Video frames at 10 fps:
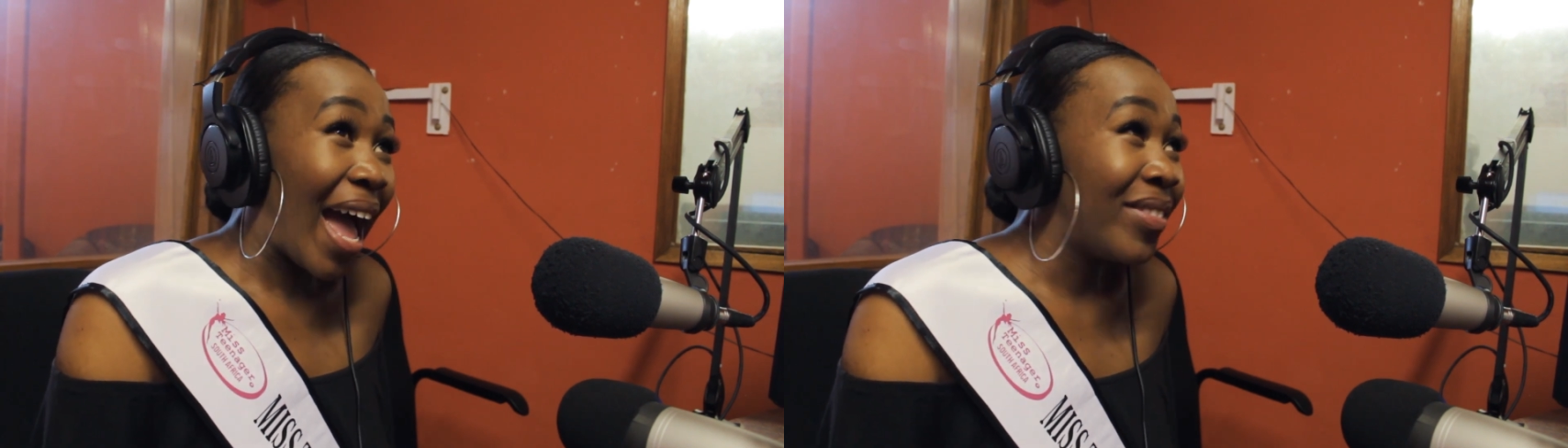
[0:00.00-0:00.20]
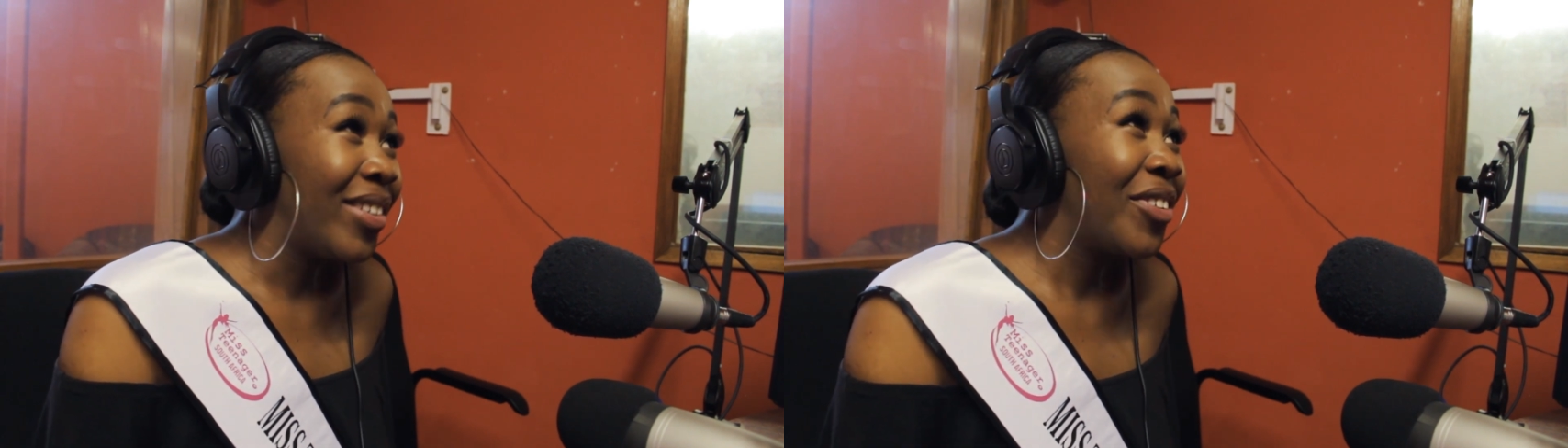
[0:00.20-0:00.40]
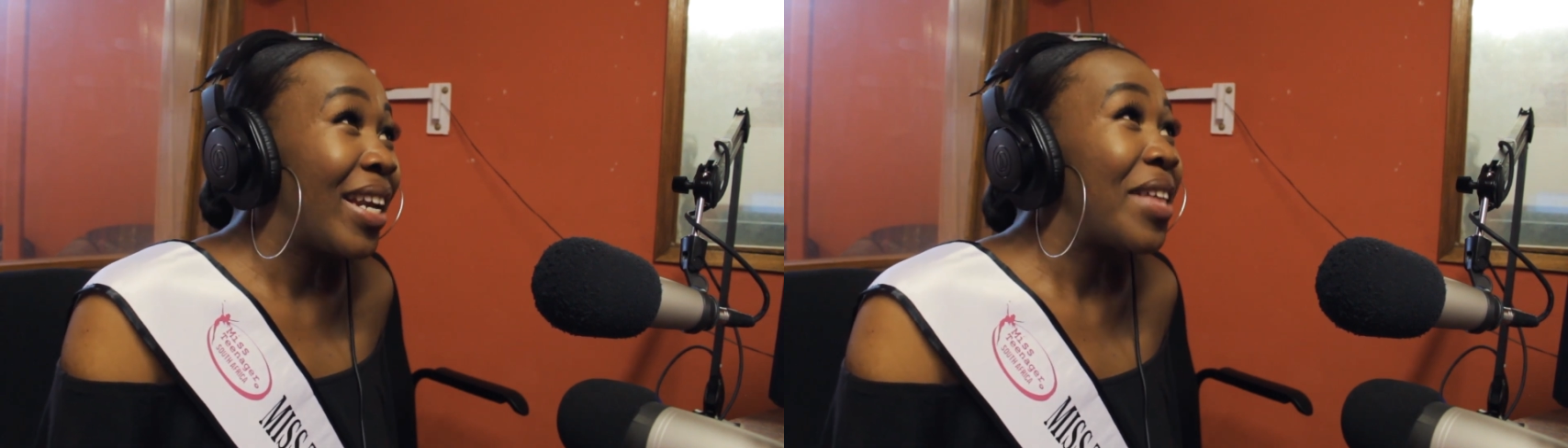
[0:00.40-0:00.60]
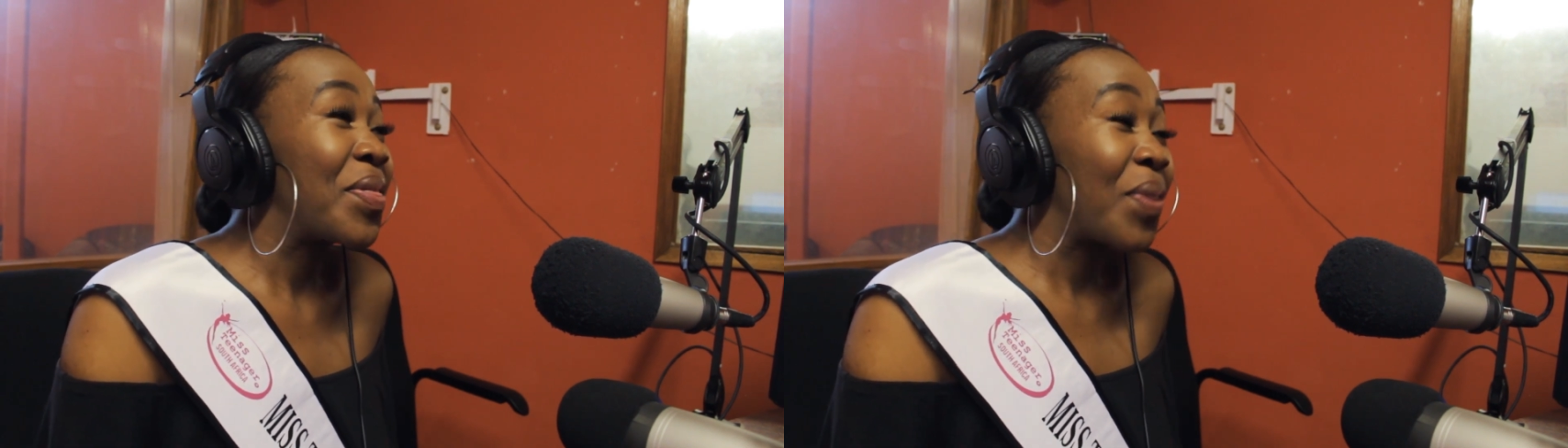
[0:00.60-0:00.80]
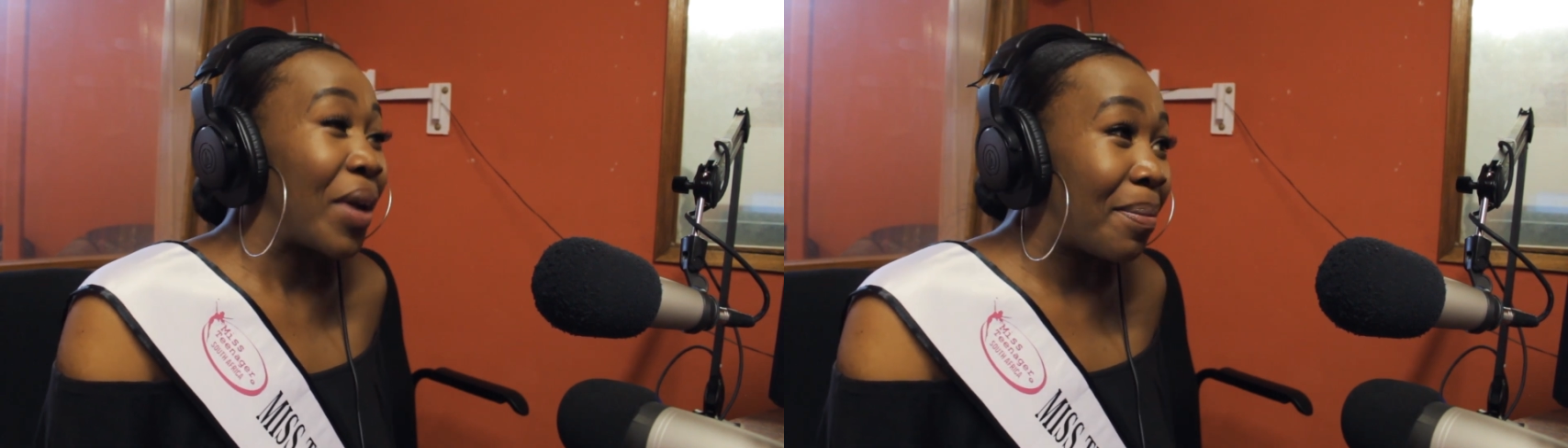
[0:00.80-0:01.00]
haven't really
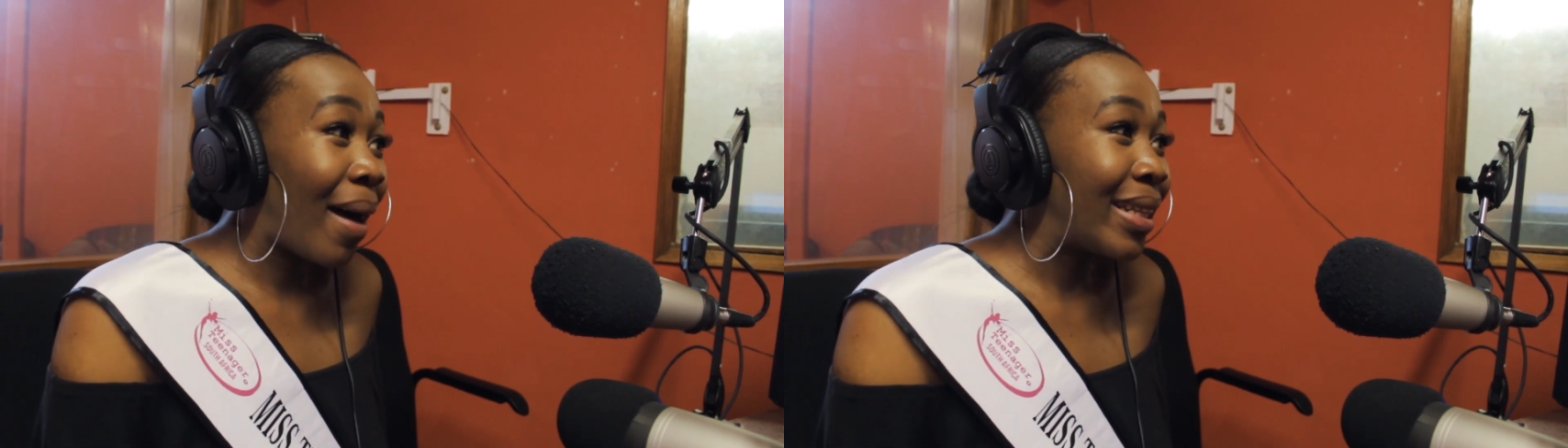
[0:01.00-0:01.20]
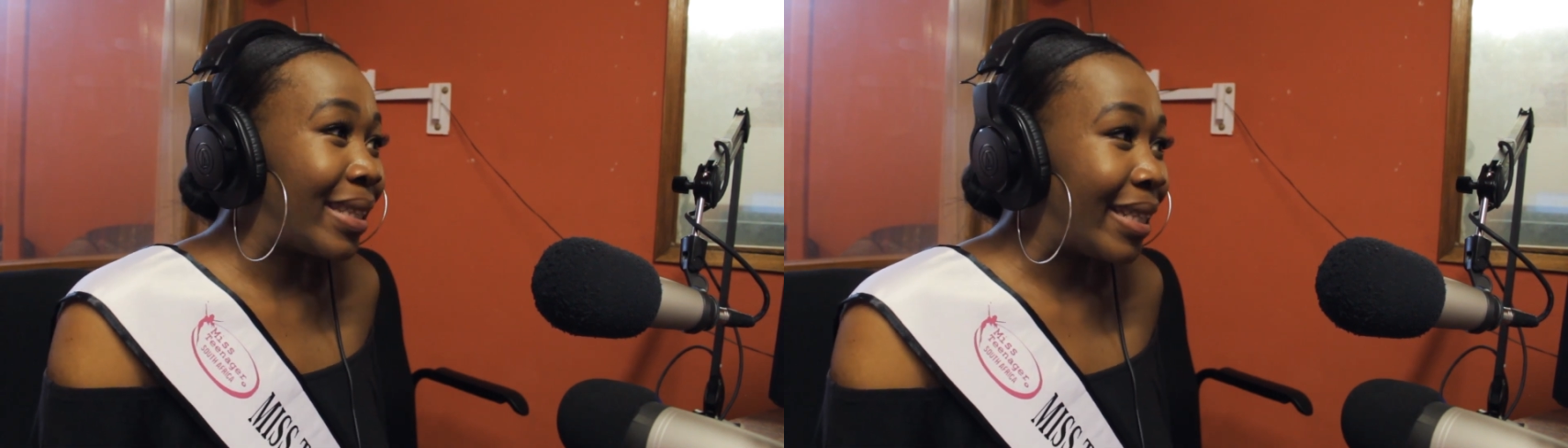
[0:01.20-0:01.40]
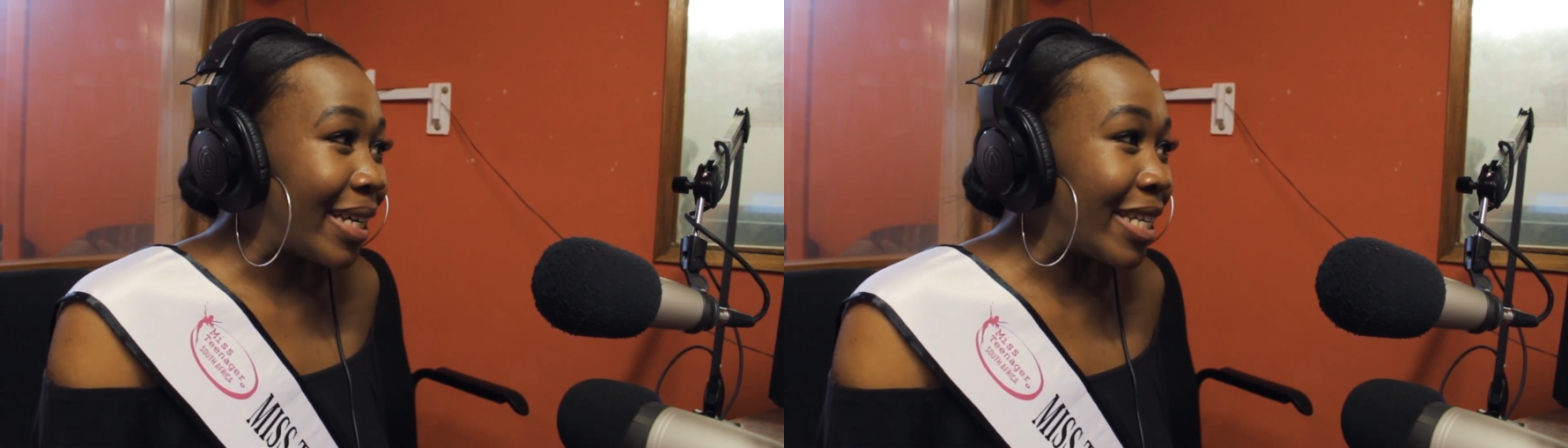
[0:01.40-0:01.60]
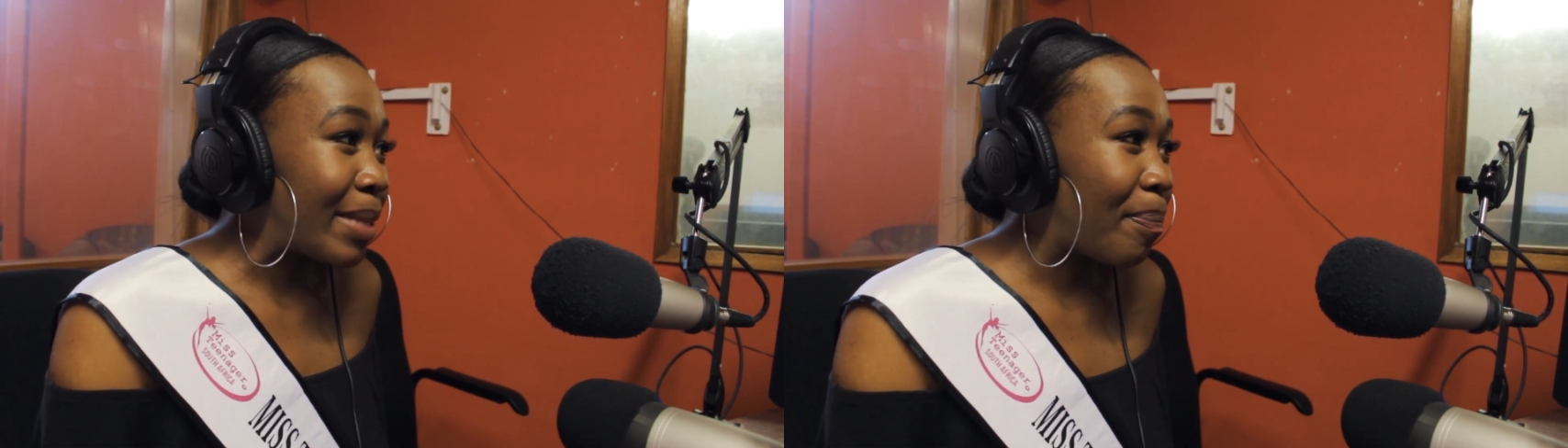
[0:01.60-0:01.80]
thought about this,